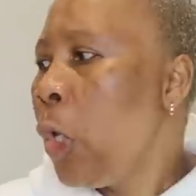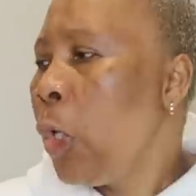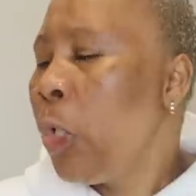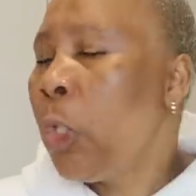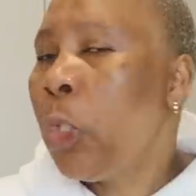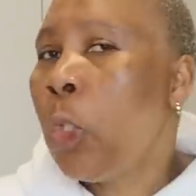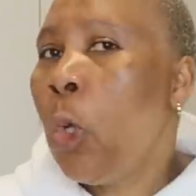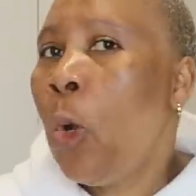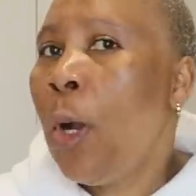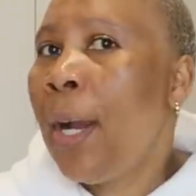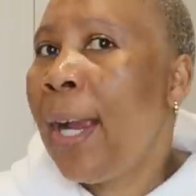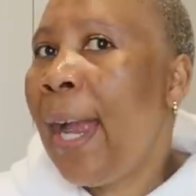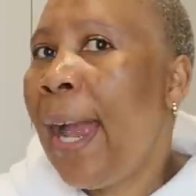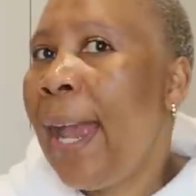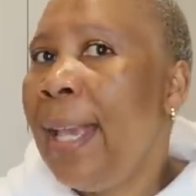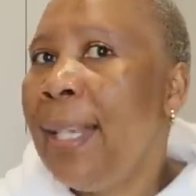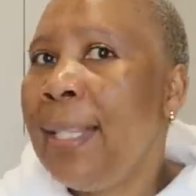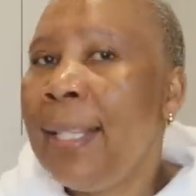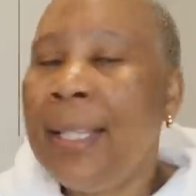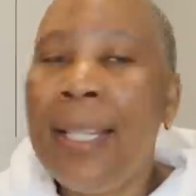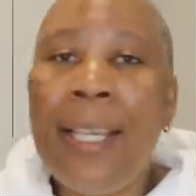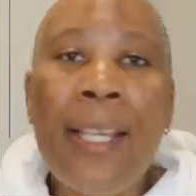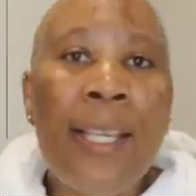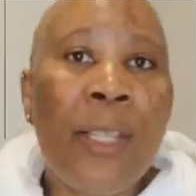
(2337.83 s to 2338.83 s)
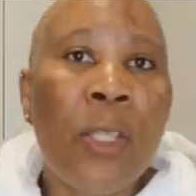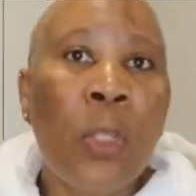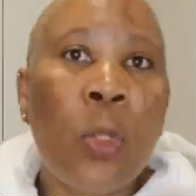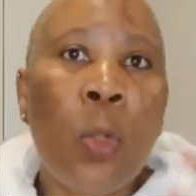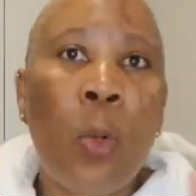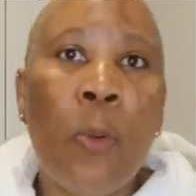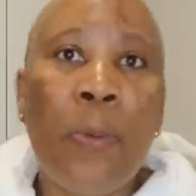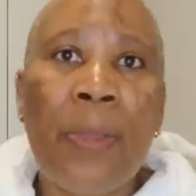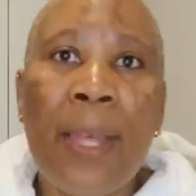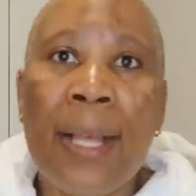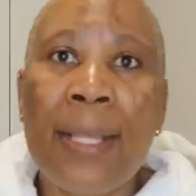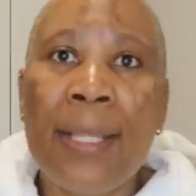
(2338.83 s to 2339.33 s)
So guys,
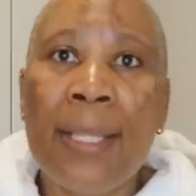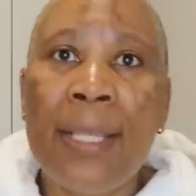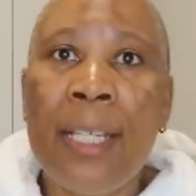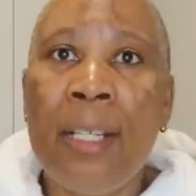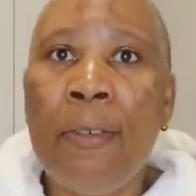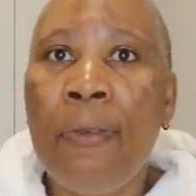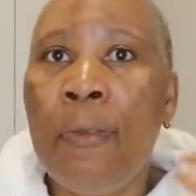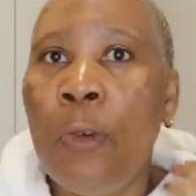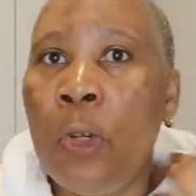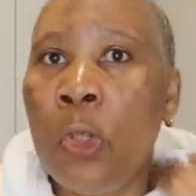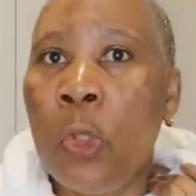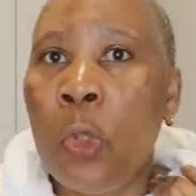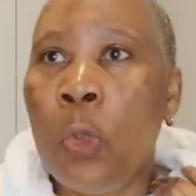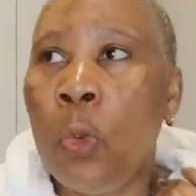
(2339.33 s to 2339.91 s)
so that's it for